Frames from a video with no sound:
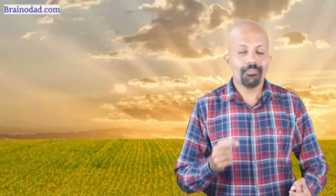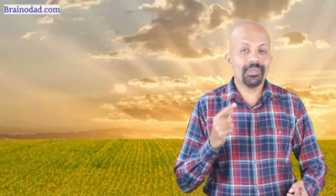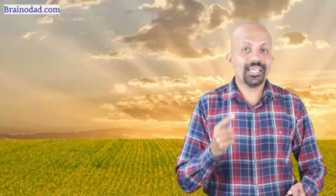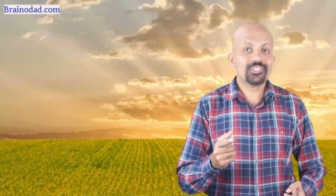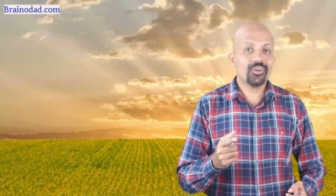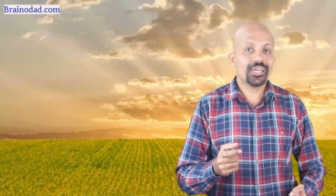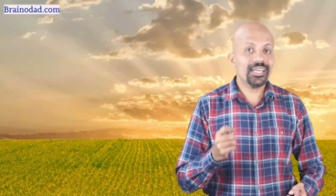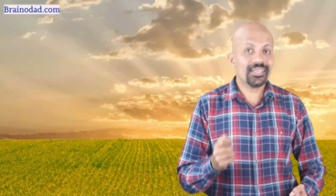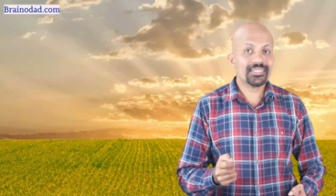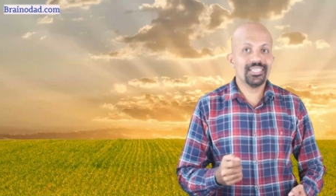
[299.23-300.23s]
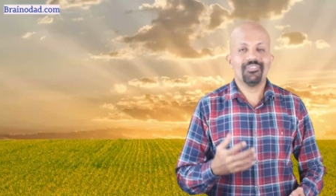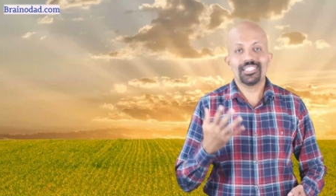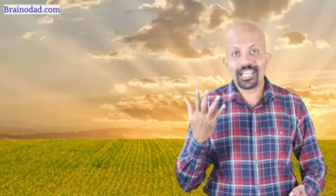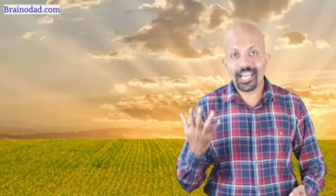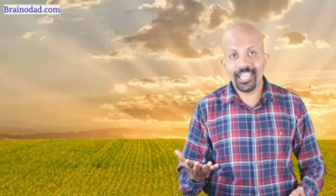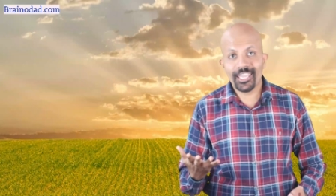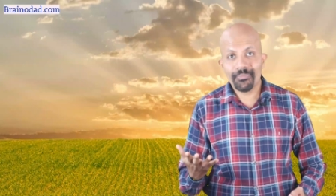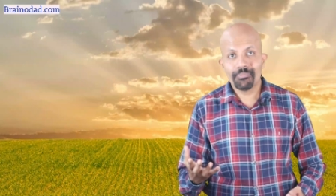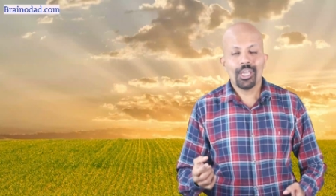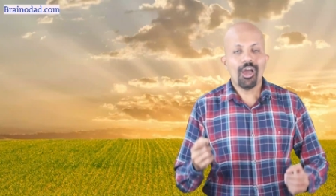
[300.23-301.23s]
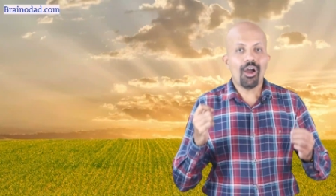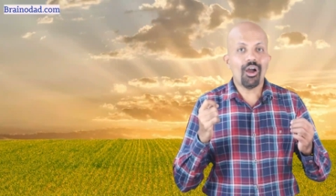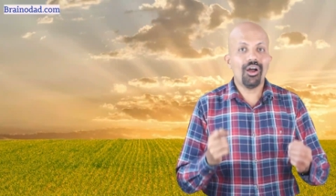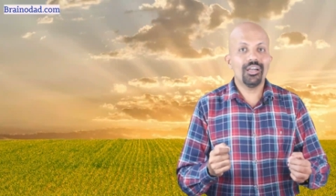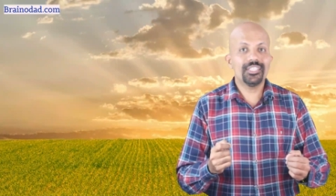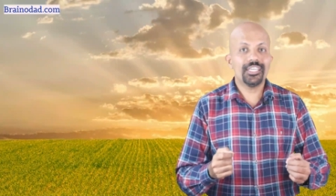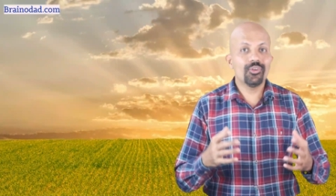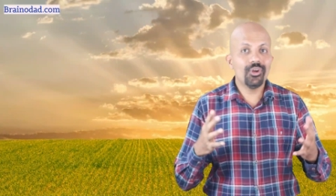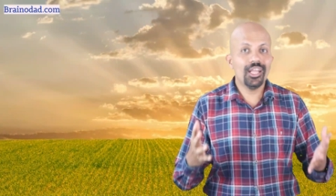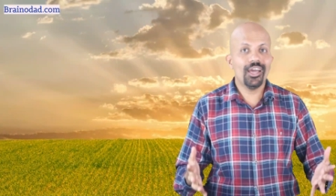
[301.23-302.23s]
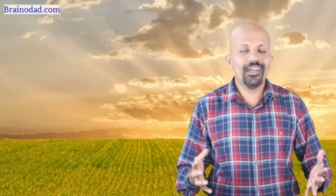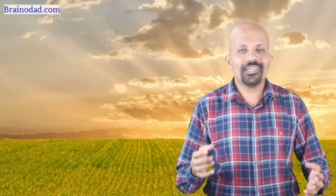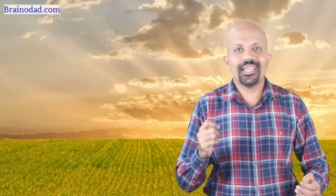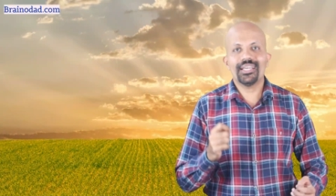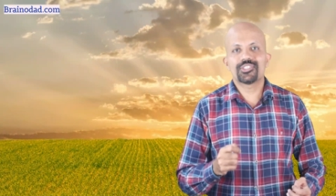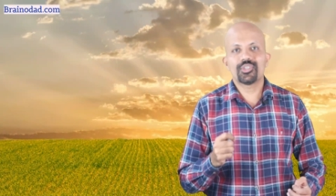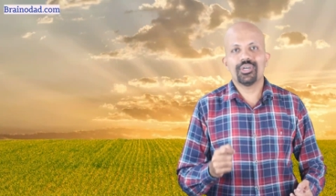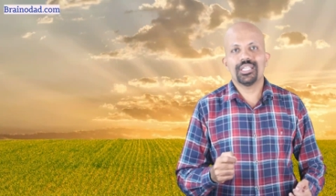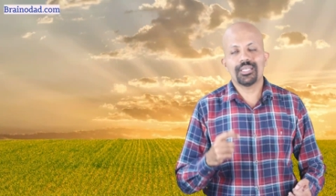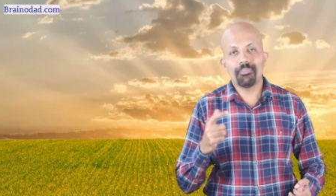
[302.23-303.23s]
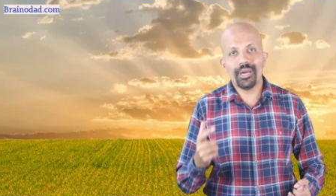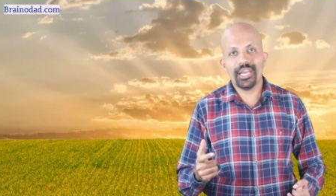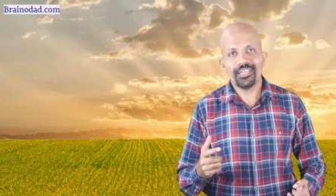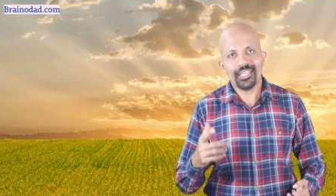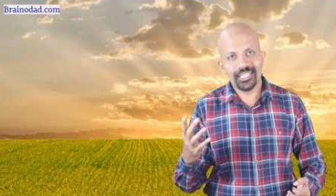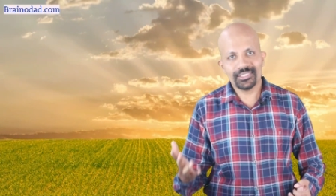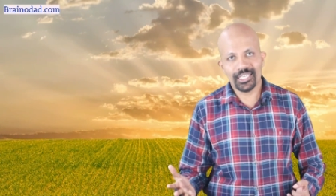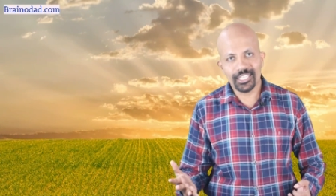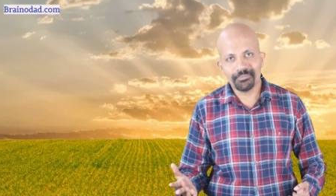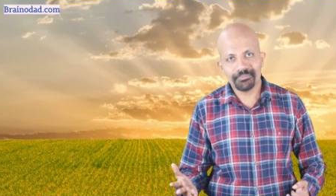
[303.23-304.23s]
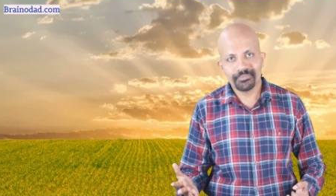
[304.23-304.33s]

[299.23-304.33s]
Because your interest level is high, all that you learn gets stored in the brain easily.